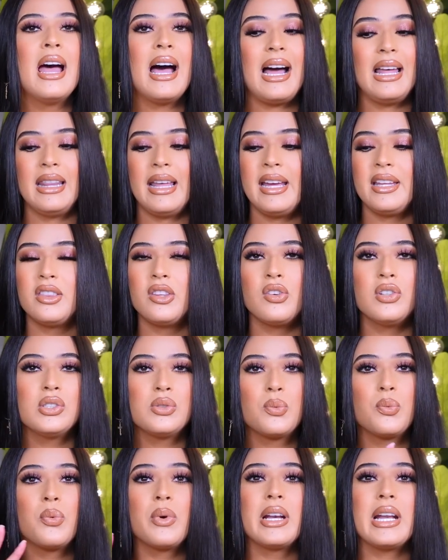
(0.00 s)
I like those
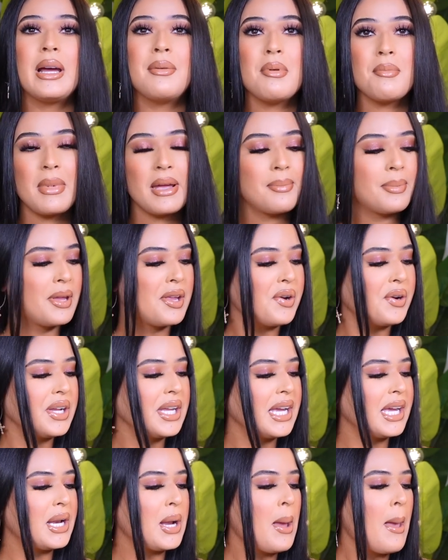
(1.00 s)
when I'm in my
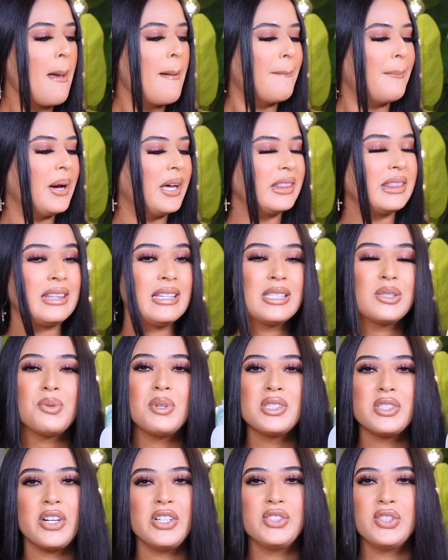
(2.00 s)
period, but these
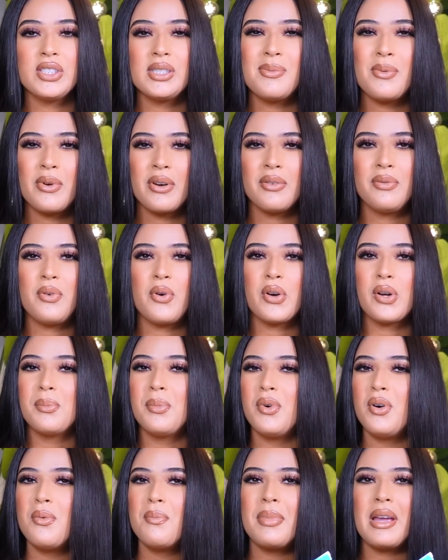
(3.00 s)
ones are just more
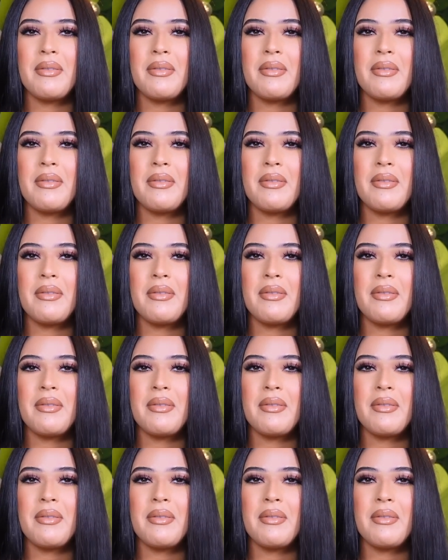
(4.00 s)
affordable.